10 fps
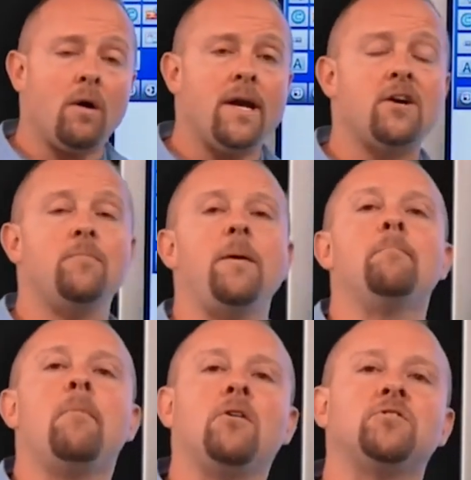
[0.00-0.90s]
or it
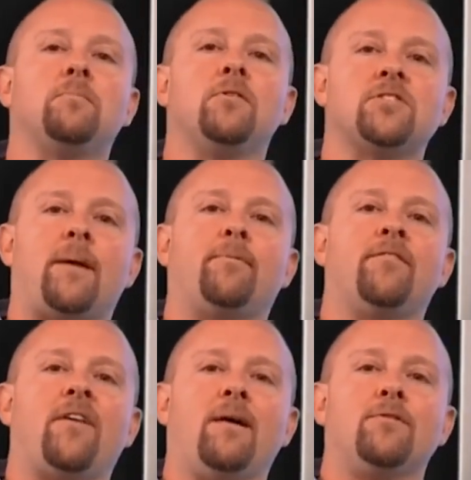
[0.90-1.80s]
could be multiple
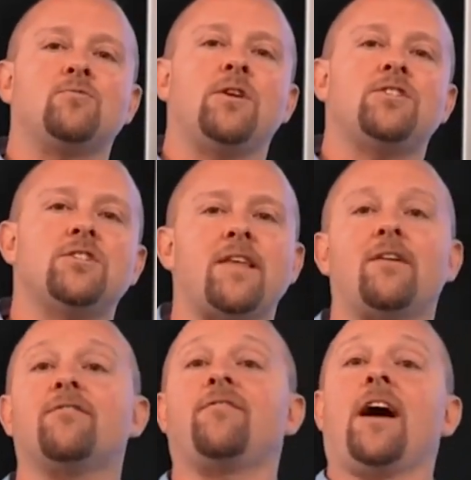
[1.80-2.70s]
separate fiber
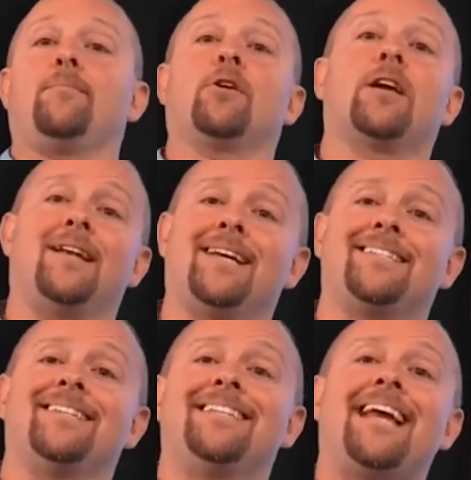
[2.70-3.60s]
switches that are fiber
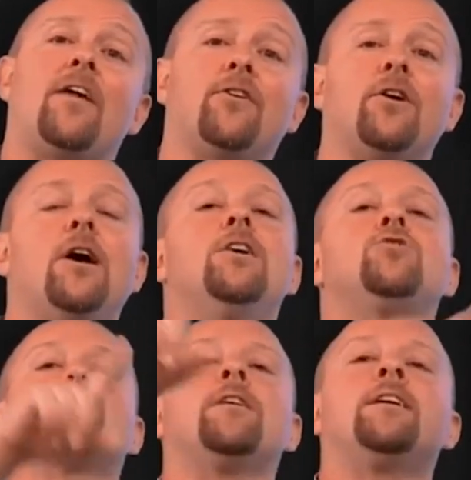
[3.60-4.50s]
connected
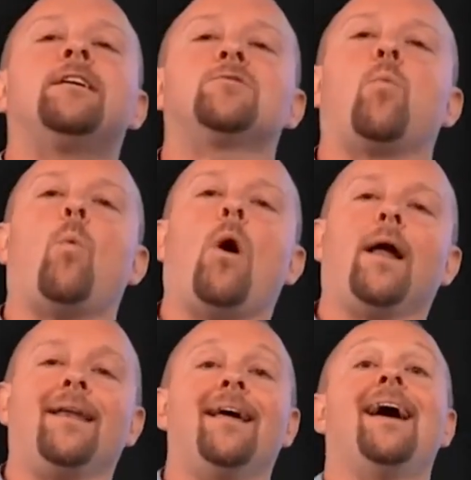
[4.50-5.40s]
together, treated as
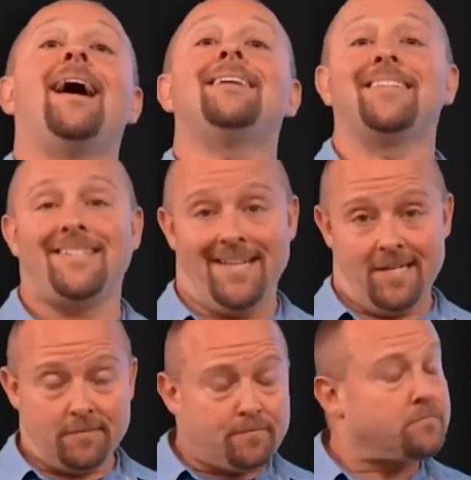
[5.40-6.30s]
one
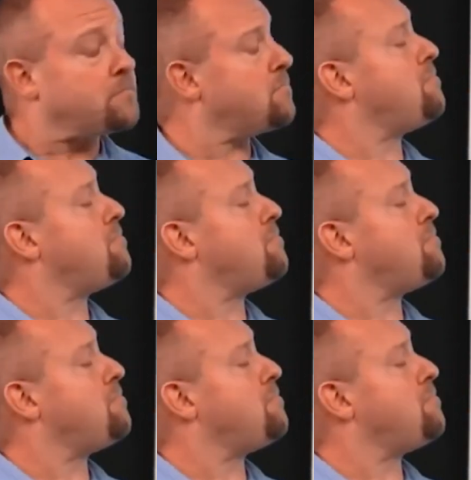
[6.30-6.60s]
entity.